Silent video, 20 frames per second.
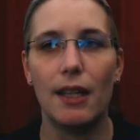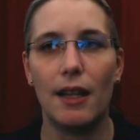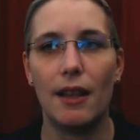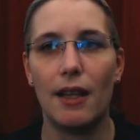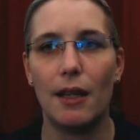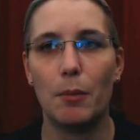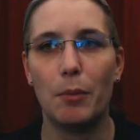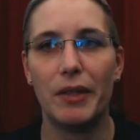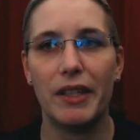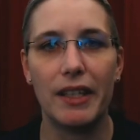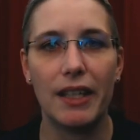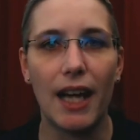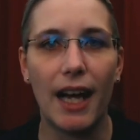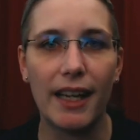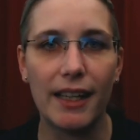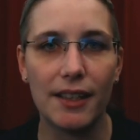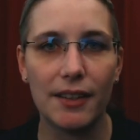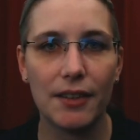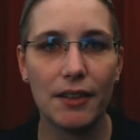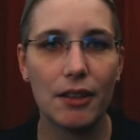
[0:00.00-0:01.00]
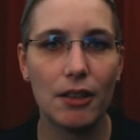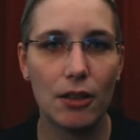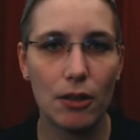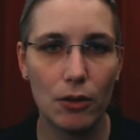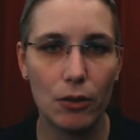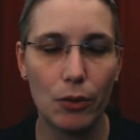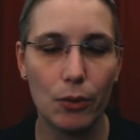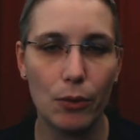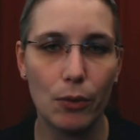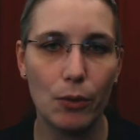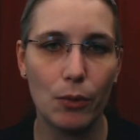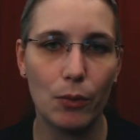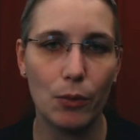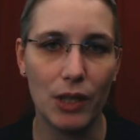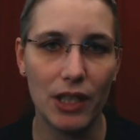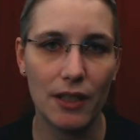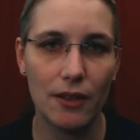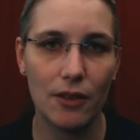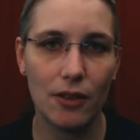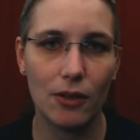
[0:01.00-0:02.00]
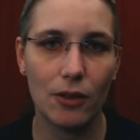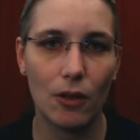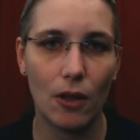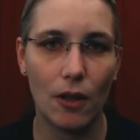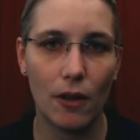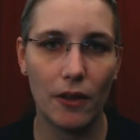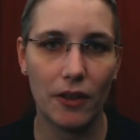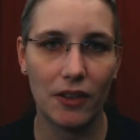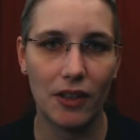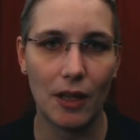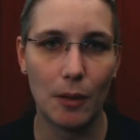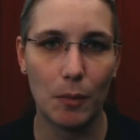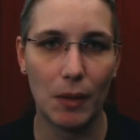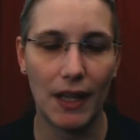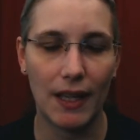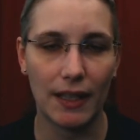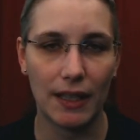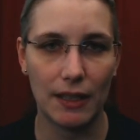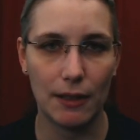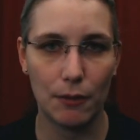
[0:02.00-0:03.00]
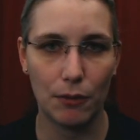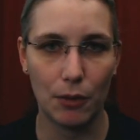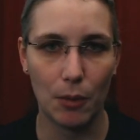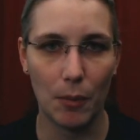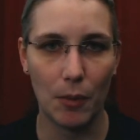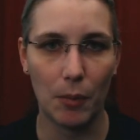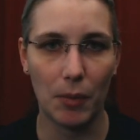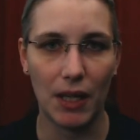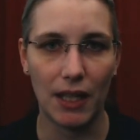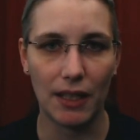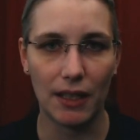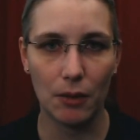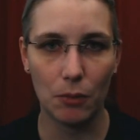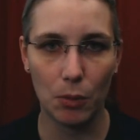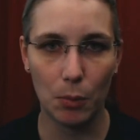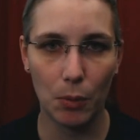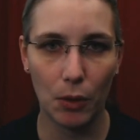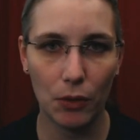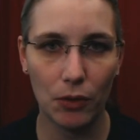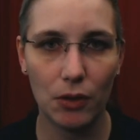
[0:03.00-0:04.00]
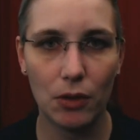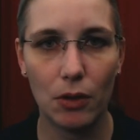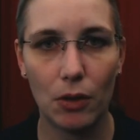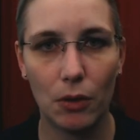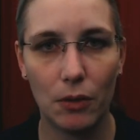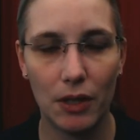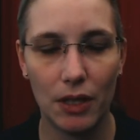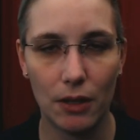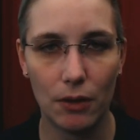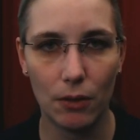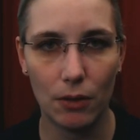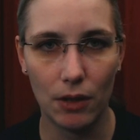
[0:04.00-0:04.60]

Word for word: and then being asked to reinstall said plugin from the plugin repository in